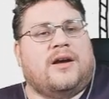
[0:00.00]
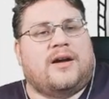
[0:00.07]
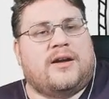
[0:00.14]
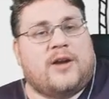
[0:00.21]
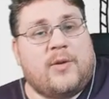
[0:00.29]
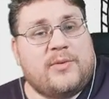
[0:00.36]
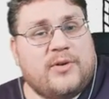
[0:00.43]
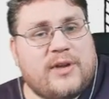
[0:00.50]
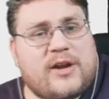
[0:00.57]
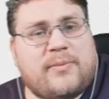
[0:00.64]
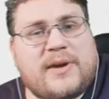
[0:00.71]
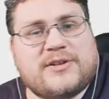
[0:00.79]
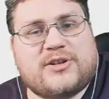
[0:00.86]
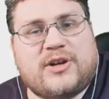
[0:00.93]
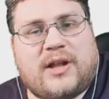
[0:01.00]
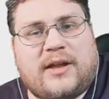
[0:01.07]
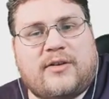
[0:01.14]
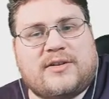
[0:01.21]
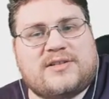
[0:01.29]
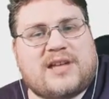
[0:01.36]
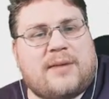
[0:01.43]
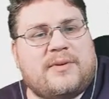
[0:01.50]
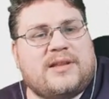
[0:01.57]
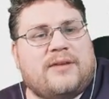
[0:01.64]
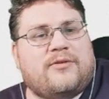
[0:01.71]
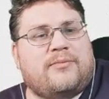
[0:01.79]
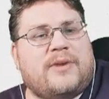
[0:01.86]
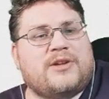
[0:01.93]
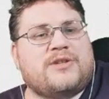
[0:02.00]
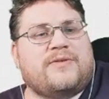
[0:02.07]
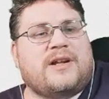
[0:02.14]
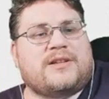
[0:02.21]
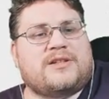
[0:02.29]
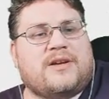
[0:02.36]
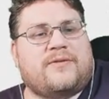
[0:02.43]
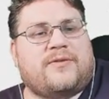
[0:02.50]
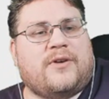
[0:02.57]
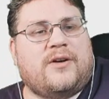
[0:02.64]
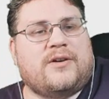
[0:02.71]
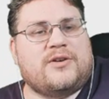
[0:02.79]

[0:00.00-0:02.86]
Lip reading: You open your Necromancer Journal and examine the information you've collected so far.